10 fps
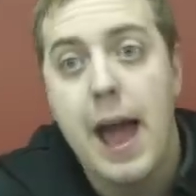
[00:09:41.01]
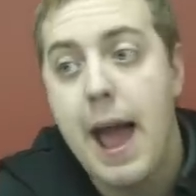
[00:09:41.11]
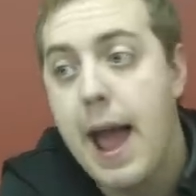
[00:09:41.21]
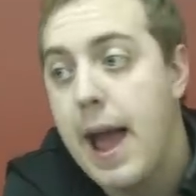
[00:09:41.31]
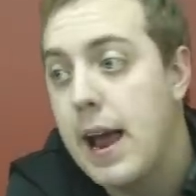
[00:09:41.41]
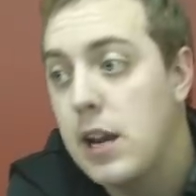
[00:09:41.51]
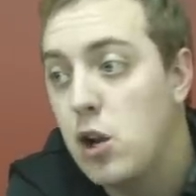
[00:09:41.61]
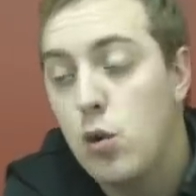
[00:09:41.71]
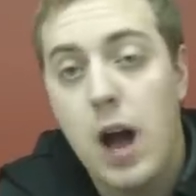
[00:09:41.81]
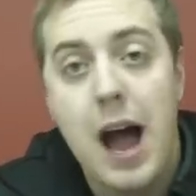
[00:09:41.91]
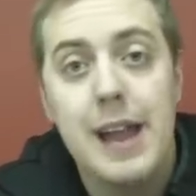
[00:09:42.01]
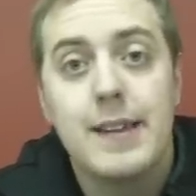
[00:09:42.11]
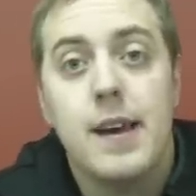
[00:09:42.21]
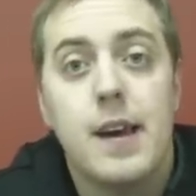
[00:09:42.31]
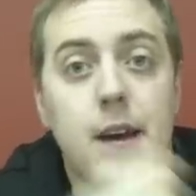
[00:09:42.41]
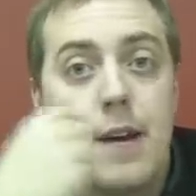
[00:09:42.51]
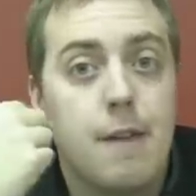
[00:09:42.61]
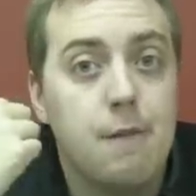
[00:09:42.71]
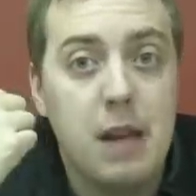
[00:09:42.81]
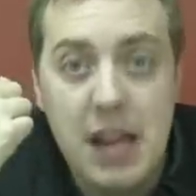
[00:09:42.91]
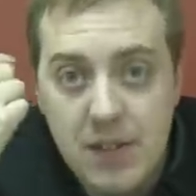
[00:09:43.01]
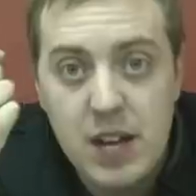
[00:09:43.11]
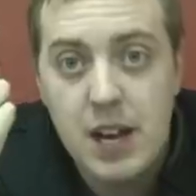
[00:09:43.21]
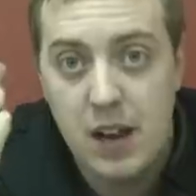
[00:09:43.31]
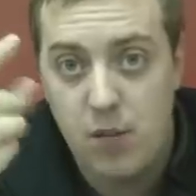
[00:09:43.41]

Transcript: And you got, even